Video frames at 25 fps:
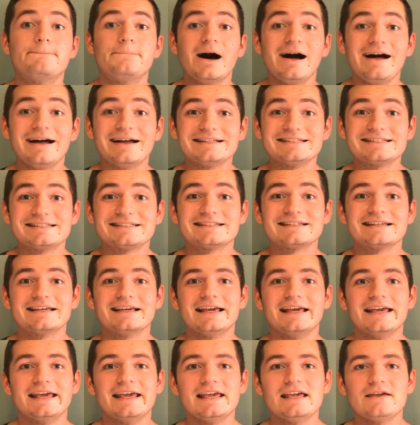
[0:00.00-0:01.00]
But
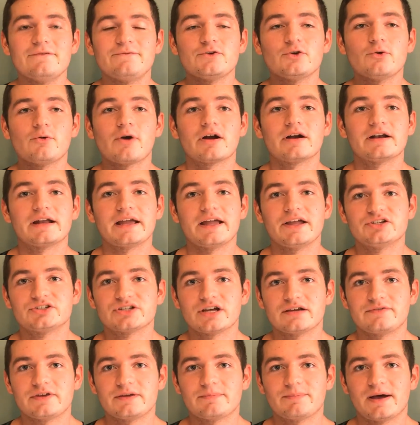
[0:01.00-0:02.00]
if you are an
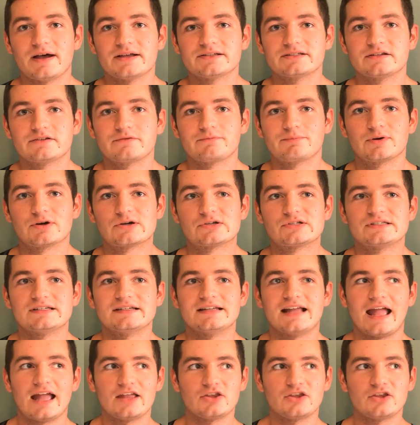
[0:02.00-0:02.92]
HIV positive person